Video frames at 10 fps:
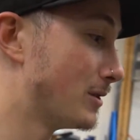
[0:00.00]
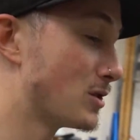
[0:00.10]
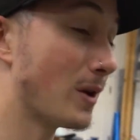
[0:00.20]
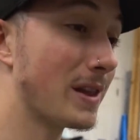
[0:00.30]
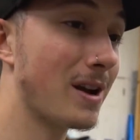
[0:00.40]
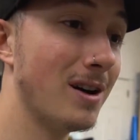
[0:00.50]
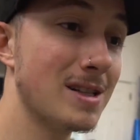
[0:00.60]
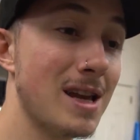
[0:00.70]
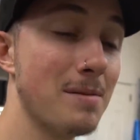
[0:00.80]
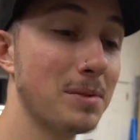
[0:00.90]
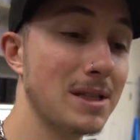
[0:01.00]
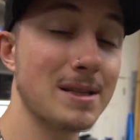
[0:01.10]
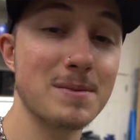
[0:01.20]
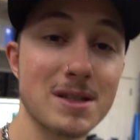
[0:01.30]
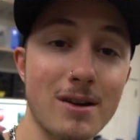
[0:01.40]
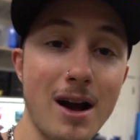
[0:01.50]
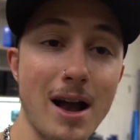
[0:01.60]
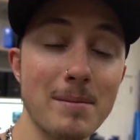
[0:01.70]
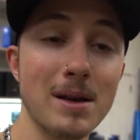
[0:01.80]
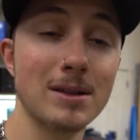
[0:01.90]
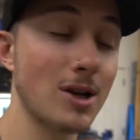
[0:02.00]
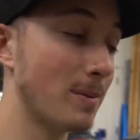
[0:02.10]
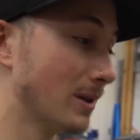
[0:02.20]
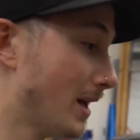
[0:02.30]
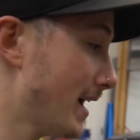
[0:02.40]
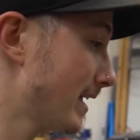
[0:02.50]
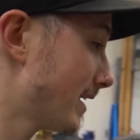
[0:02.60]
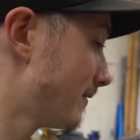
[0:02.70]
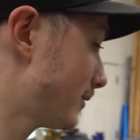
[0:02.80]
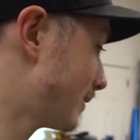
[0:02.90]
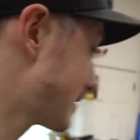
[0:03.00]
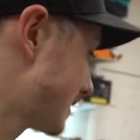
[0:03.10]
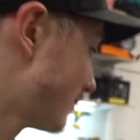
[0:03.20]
you enjoyed the content, please subscribe, drop a like. If you want to see